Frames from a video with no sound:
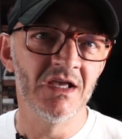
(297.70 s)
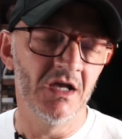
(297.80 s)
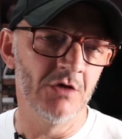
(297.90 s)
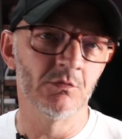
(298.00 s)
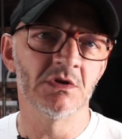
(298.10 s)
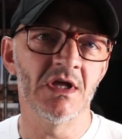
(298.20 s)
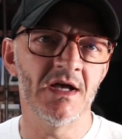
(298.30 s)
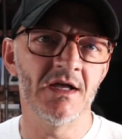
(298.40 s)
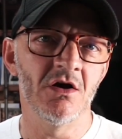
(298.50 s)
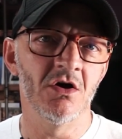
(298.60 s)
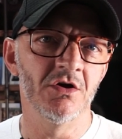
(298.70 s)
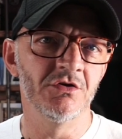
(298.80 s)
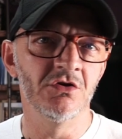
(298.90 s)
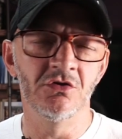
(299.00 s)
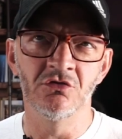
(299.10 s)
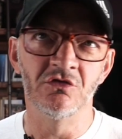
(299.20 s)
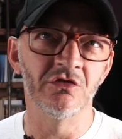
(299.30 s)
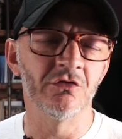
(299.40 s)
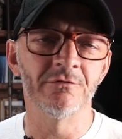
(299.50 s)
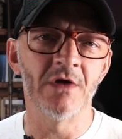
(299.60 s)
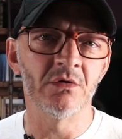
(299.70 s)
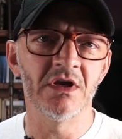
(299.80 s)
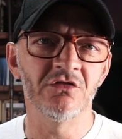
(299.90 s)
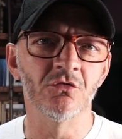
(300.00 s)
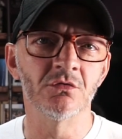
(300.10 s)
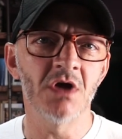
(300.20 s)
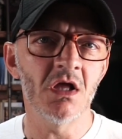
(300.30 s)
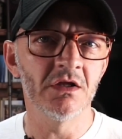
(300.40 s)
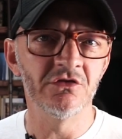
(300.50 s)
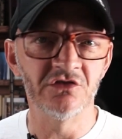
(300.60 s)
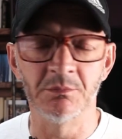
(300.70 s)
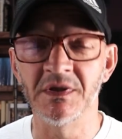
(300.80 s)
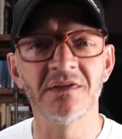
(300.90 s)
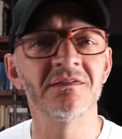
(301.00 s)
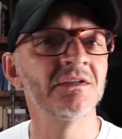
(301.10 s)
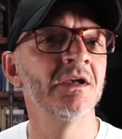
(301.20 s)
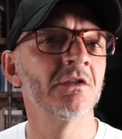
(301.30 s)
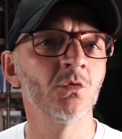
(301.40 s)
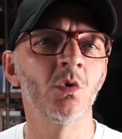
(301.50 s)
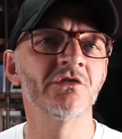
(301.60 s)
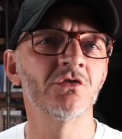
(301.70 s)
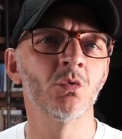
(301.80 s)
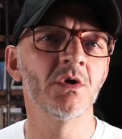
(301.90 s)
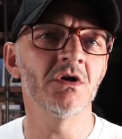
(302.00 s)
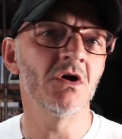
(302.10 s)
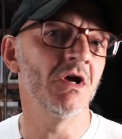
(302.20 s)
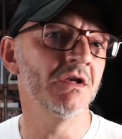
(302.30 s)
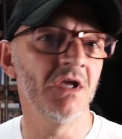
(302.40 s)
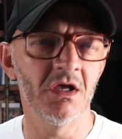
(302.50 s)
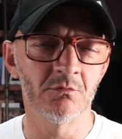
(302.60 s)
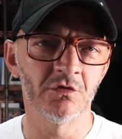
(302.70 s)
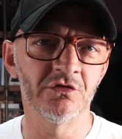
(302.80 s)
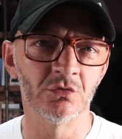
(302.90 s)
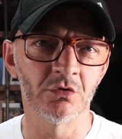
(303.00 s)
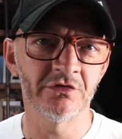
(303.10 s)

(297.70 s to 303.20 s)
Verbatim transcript: and rely on just your foundational knowledge to piece together what's going on and restore